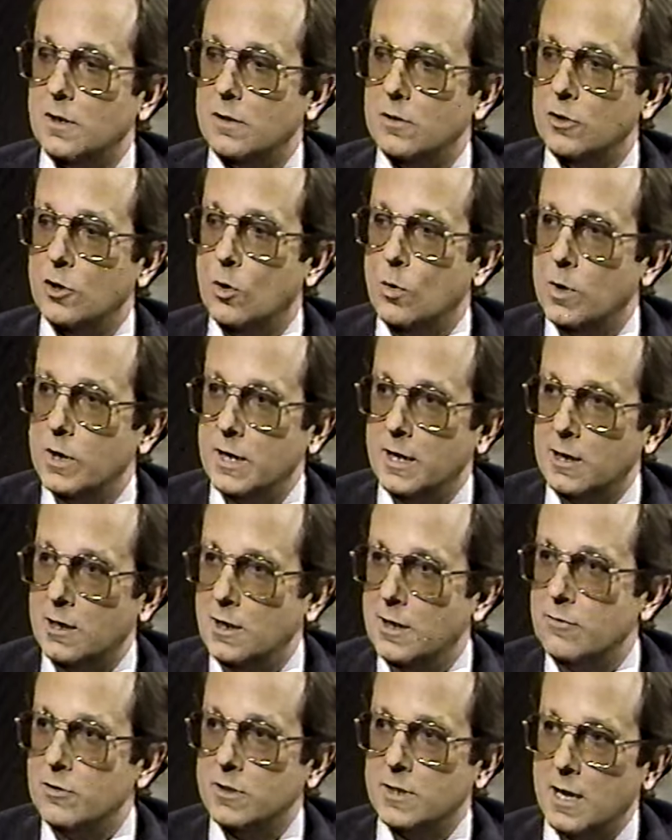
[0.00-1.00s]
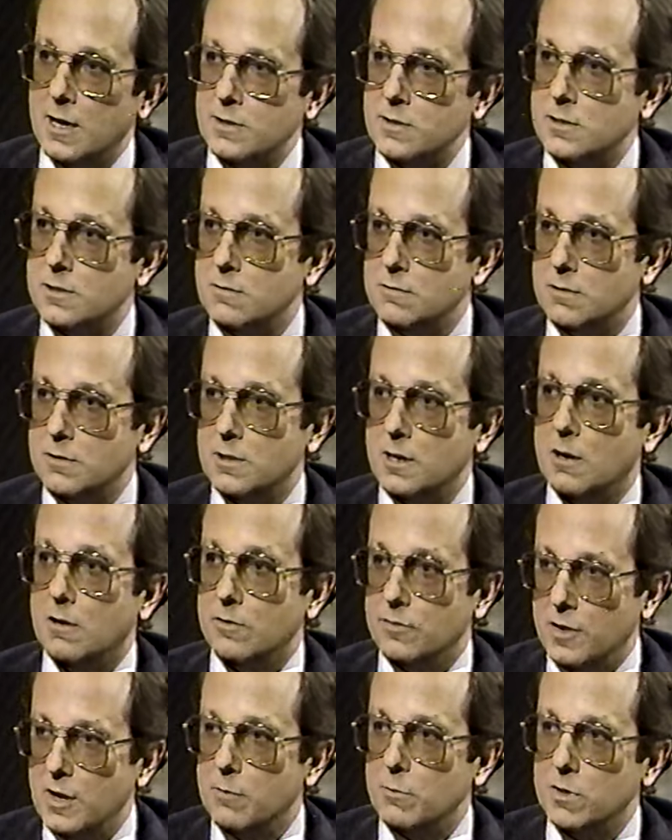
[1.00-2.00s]
no one at $11,200
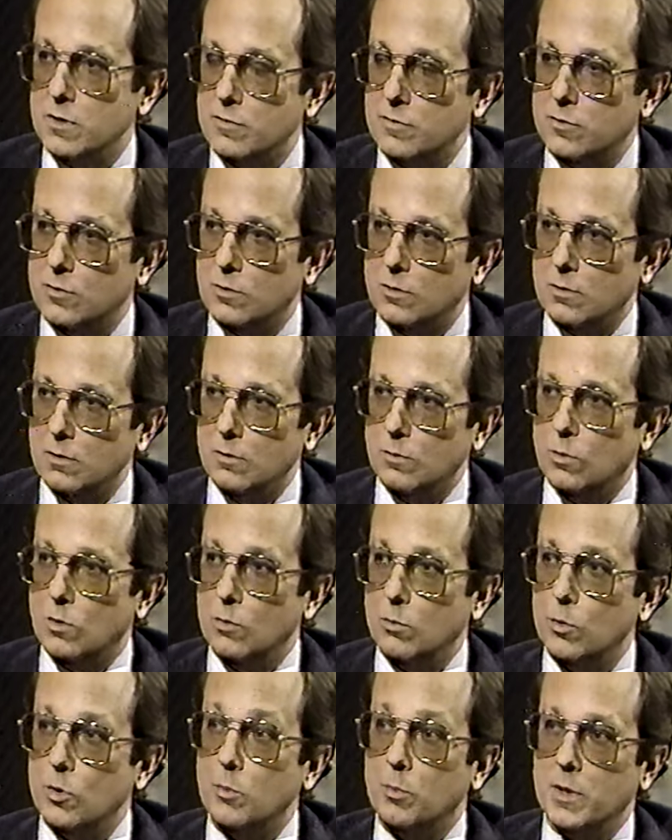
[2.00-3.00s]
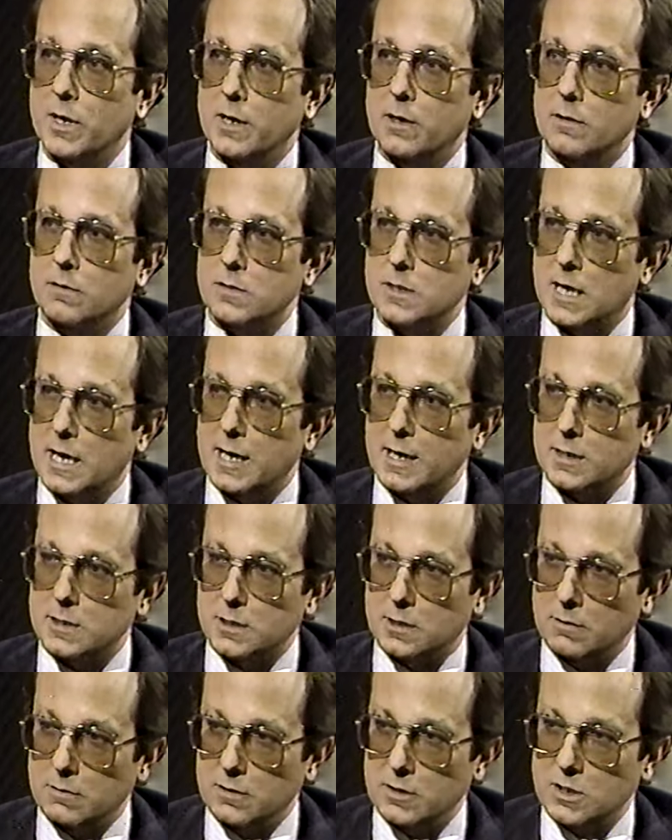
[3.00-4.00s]
family of four will, will pay no tax
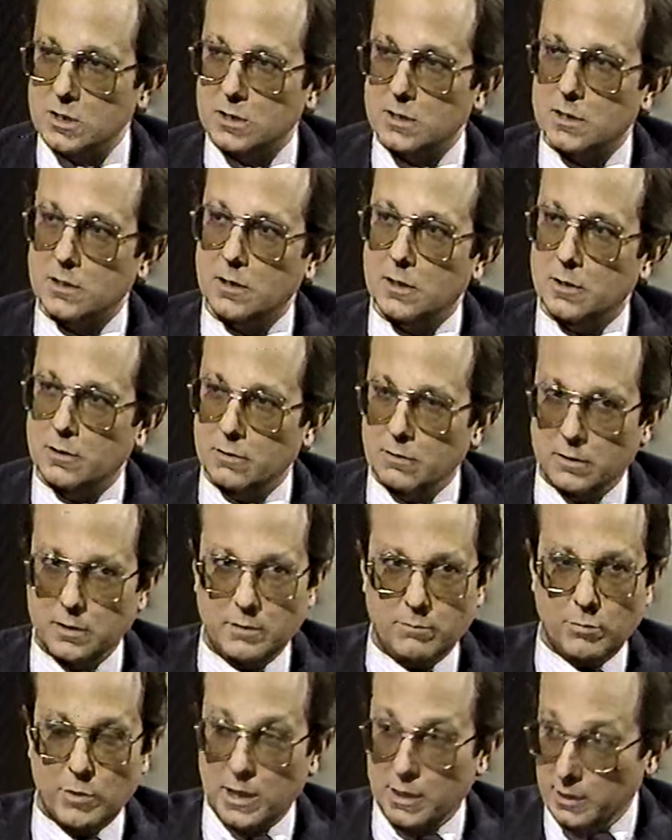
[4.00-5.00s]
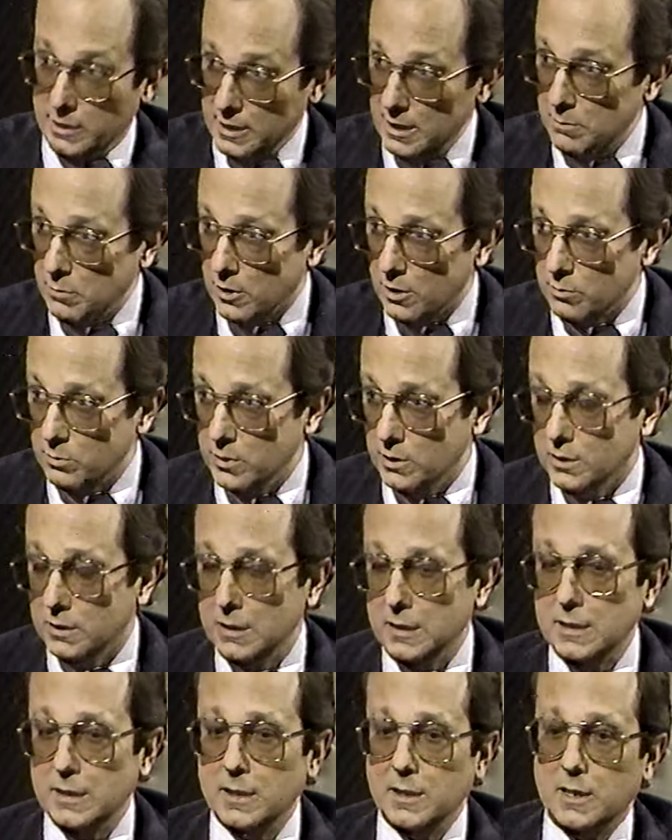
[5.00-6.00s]
under, this, under the Bradley Gephardt bill.
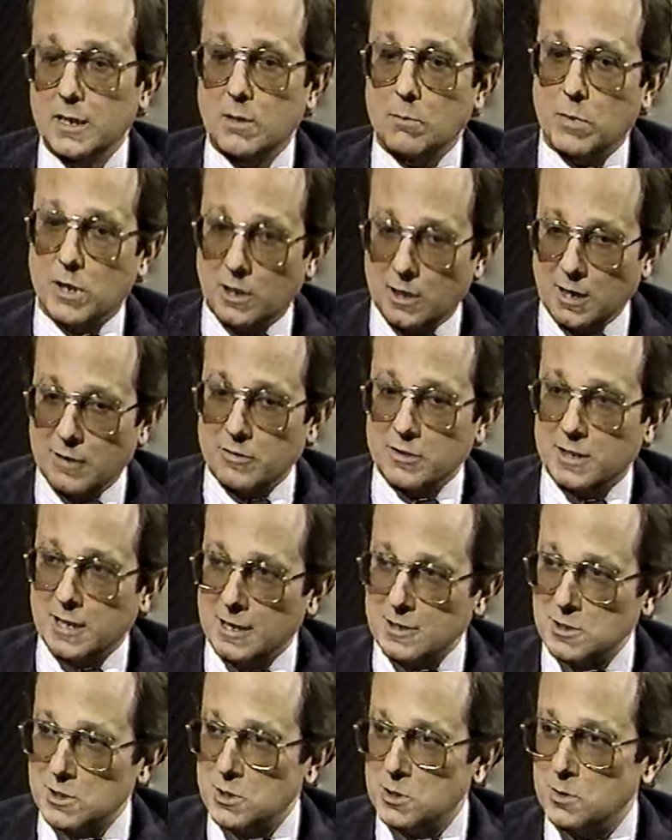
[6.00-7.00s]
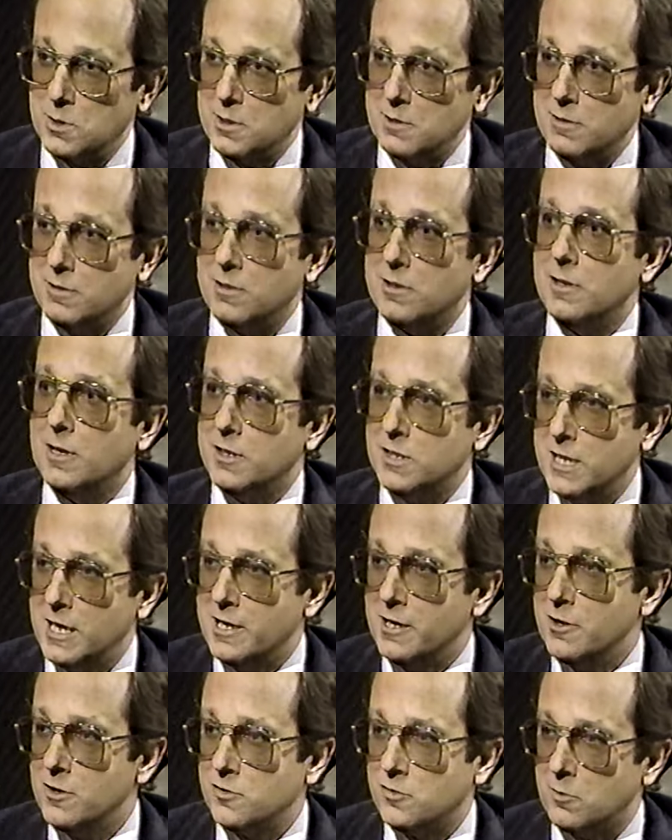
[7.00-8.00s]
Mm -hmm. But 11,200 uh, 10
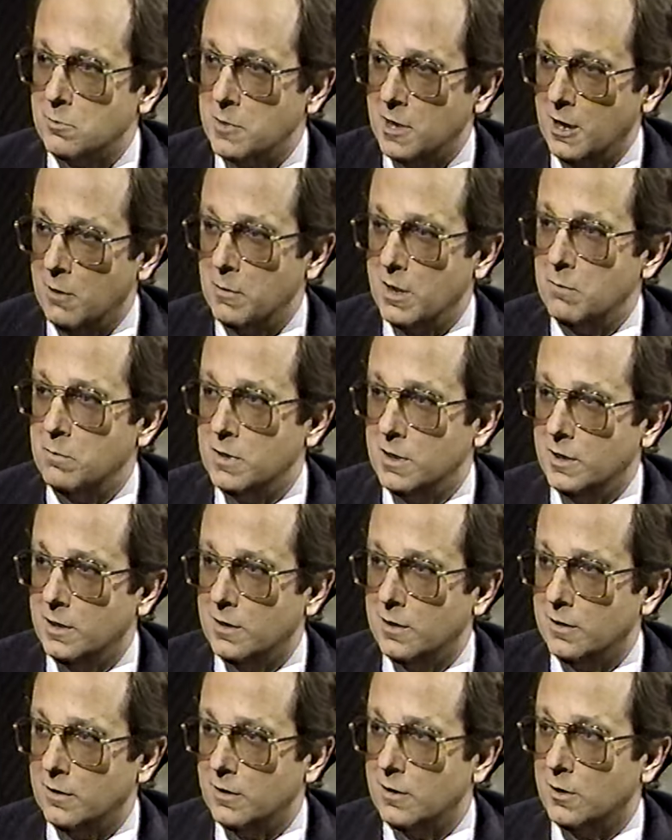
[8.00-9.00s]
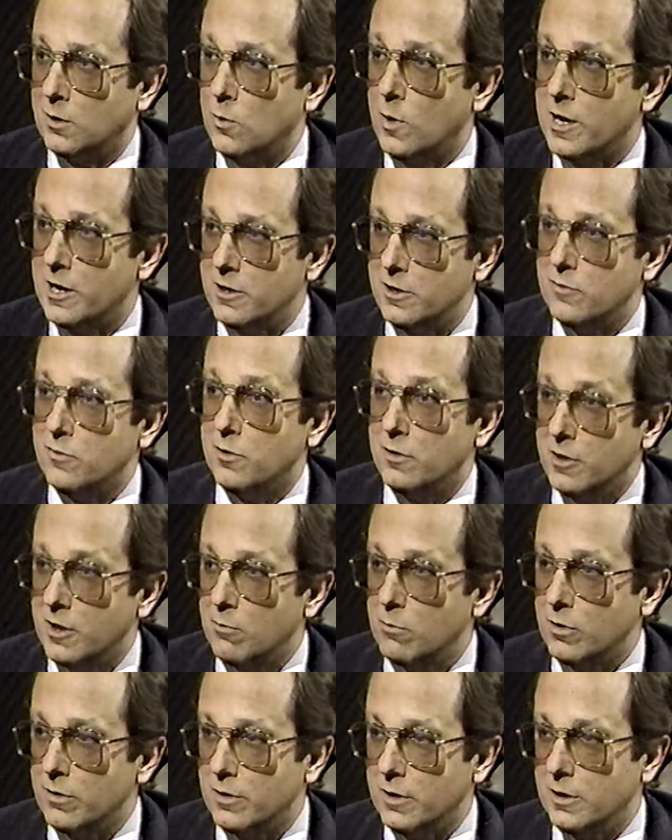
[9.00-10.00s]
years from now may be uh, quite a different
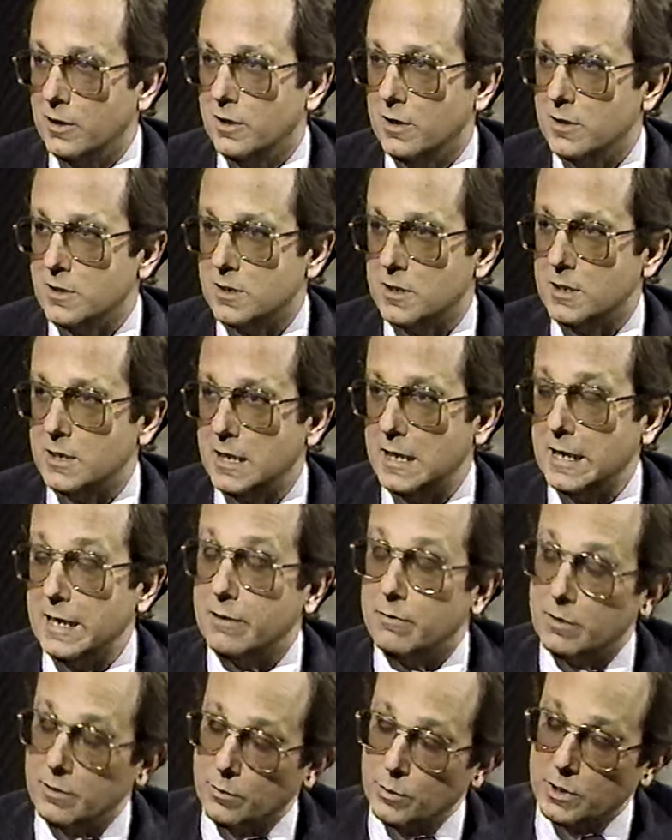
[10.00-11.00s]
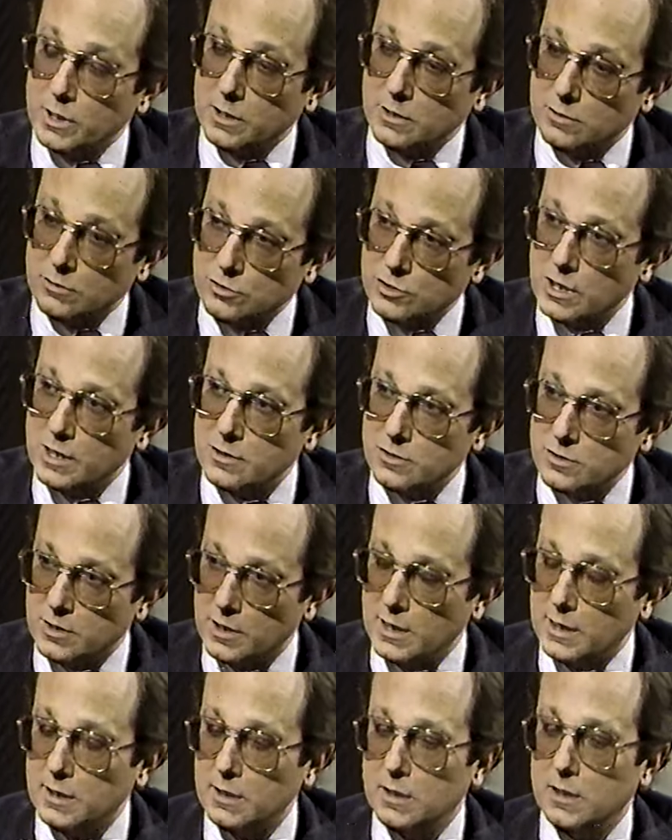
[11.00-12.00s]
number than it is today, and we need to change
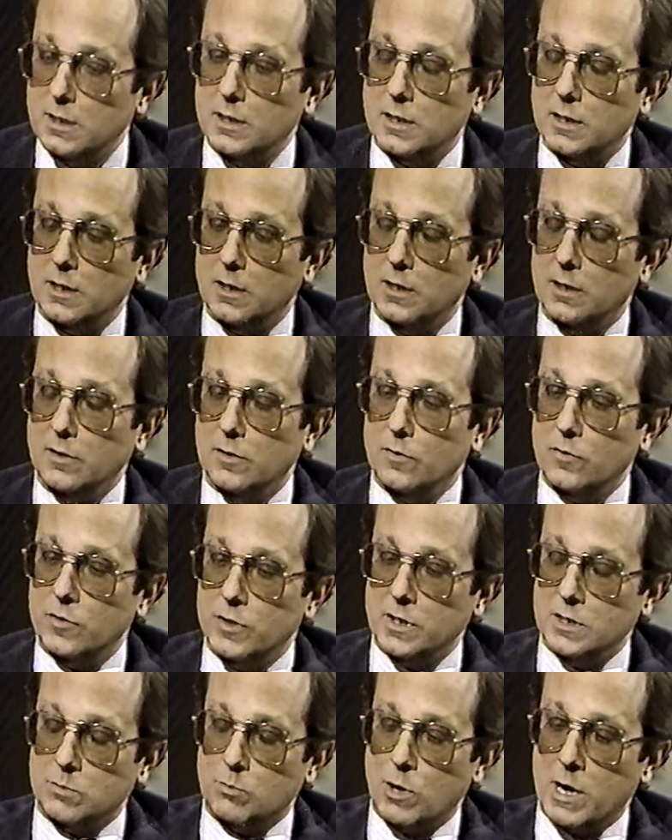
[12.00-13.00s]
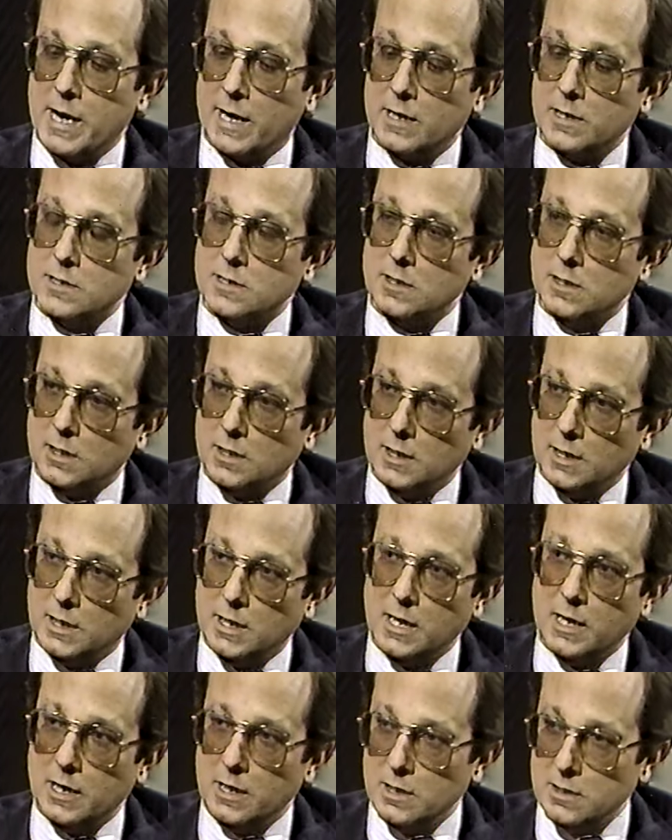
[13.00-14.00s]
that. Uh, these brackets that kick
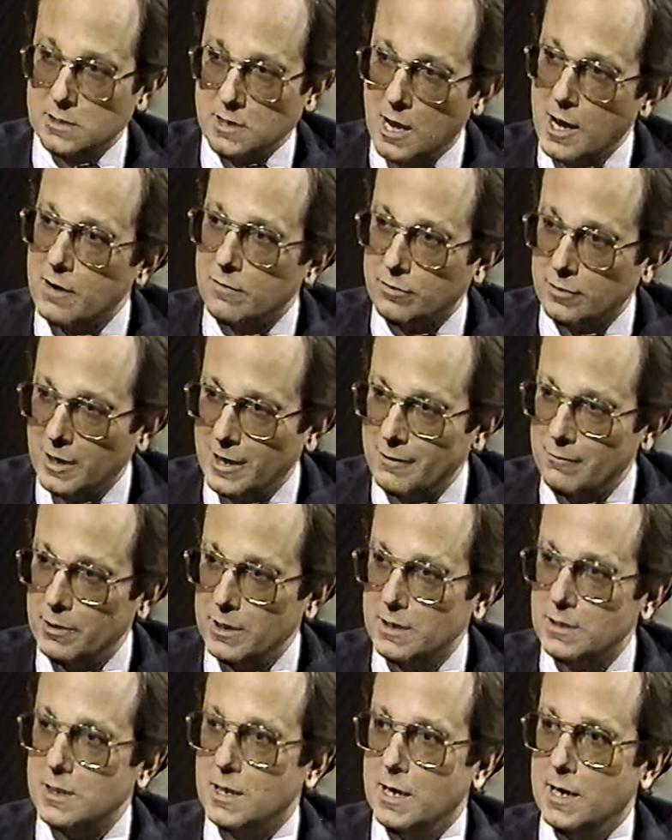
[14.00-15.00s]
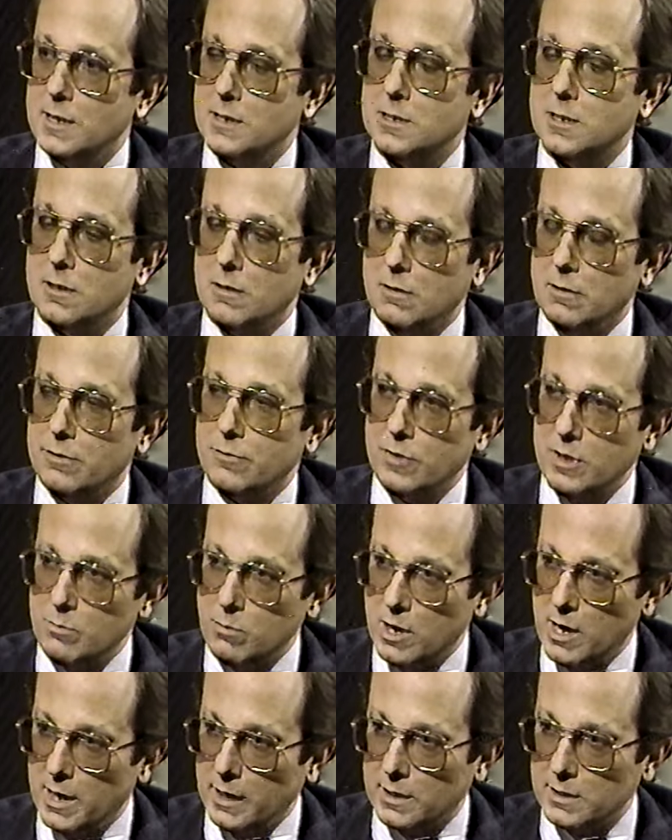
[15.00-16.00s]
in, it is not a flat rate tax. There are three
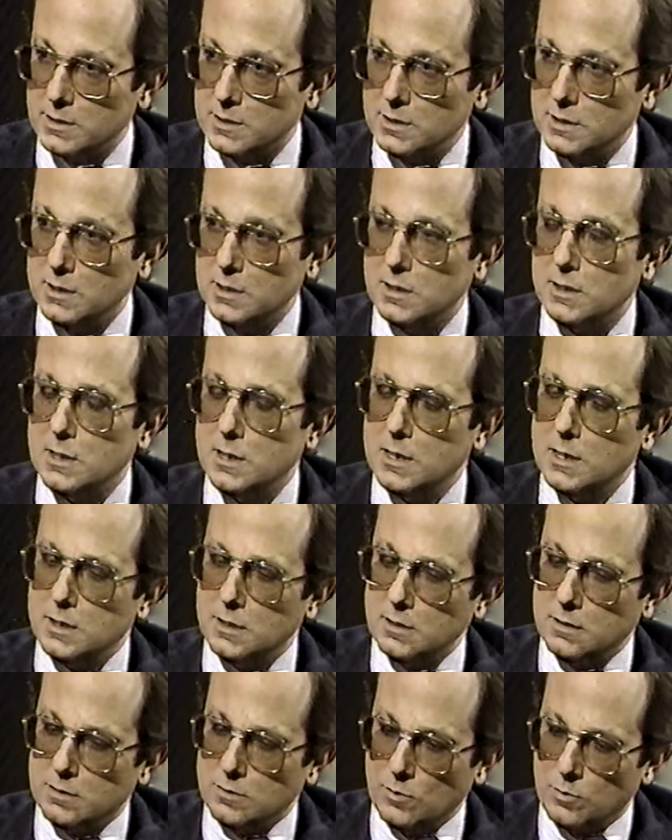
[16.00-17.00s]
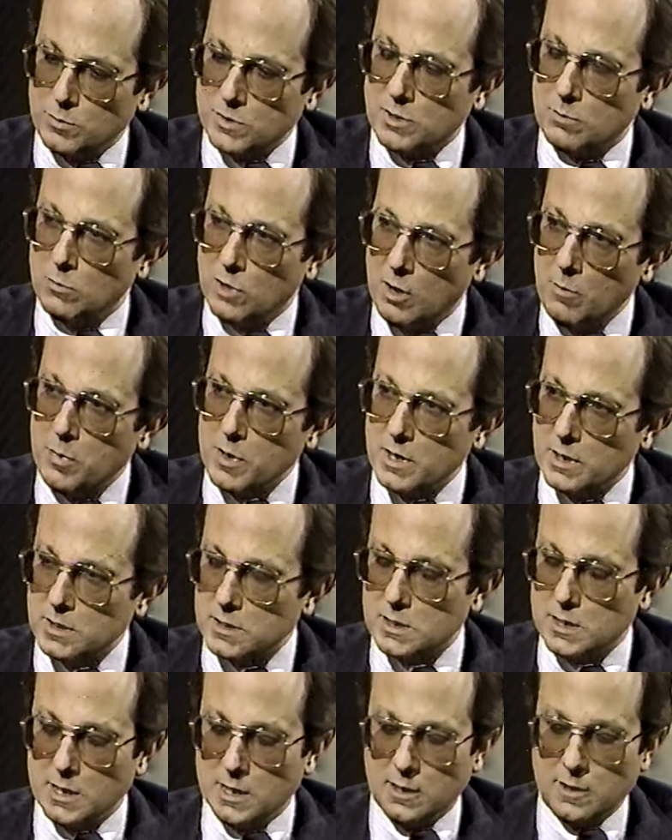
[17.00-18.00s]
brackets in it. Mm -hmm. There's some
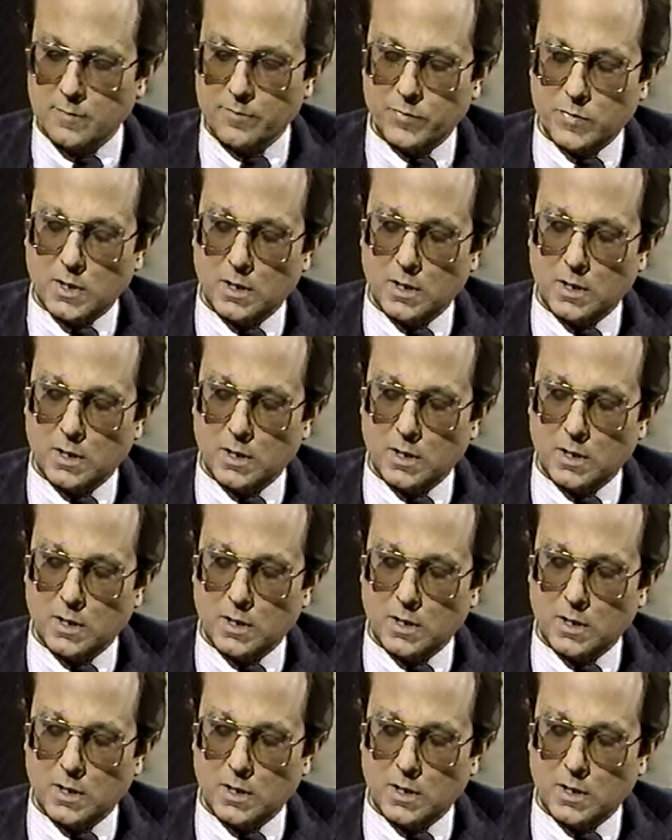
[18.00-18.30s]
lumpiness there.